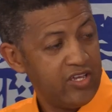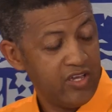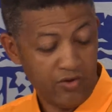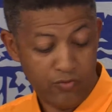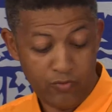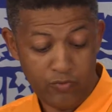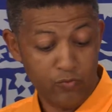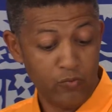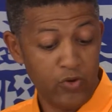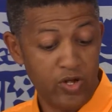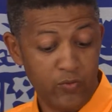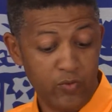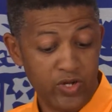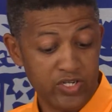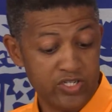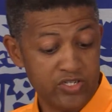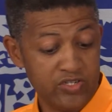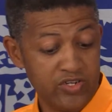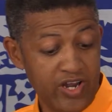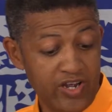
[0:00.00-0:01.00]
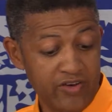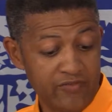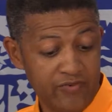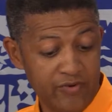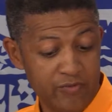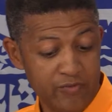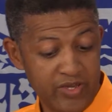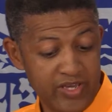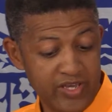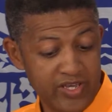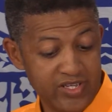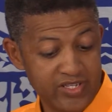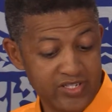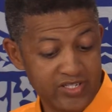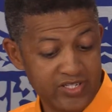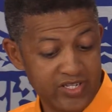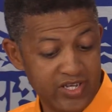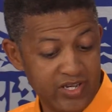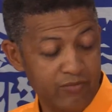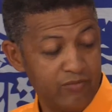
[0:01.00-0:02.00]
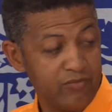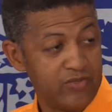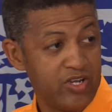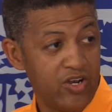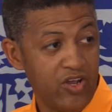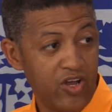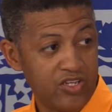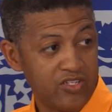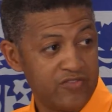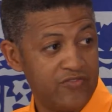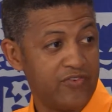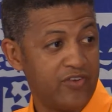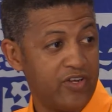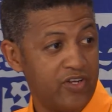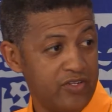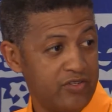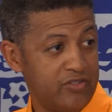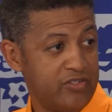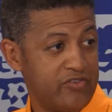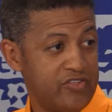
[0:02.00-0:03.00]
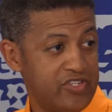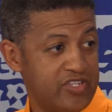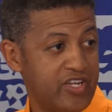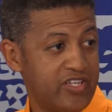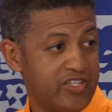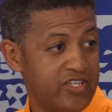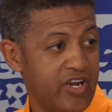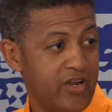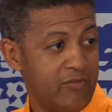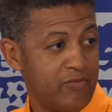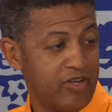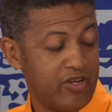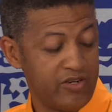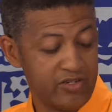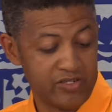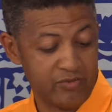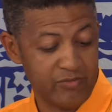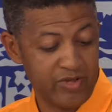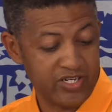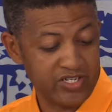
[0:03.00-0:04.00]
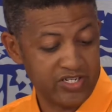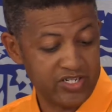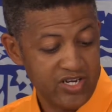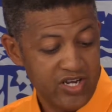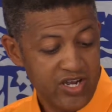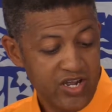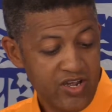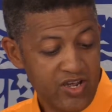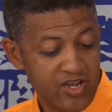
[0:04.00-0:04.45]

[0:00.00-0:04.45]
Yeah, well, what stood out for me is the last result that I'm going to mention.